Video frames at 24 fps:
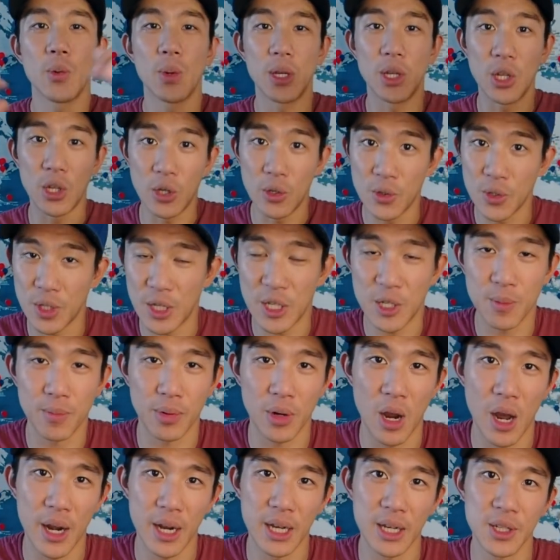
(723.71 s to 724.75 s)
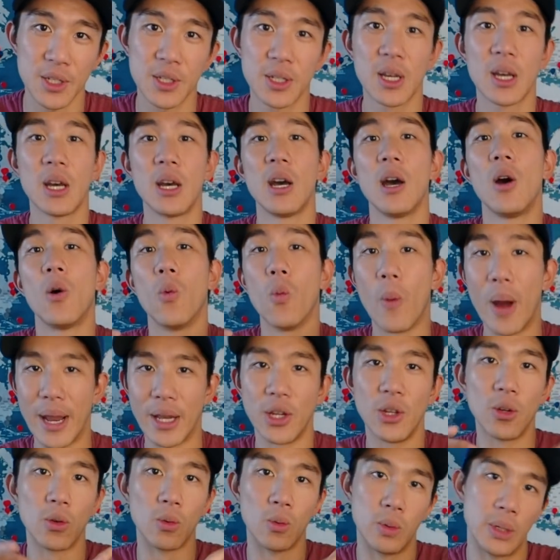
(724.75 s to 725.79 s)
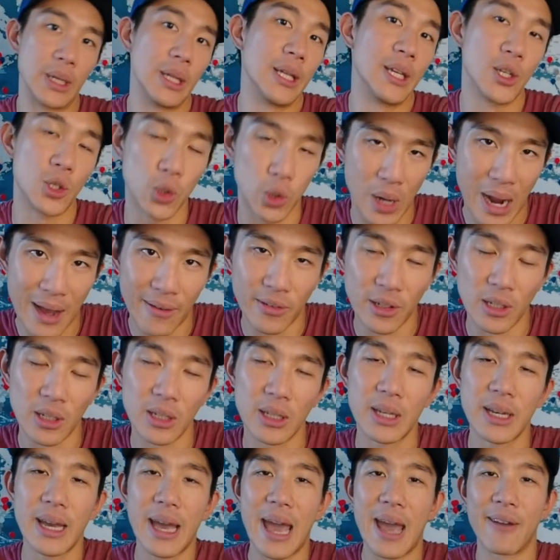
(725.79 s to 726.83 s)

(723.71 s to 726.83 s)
would use these products when you really travel.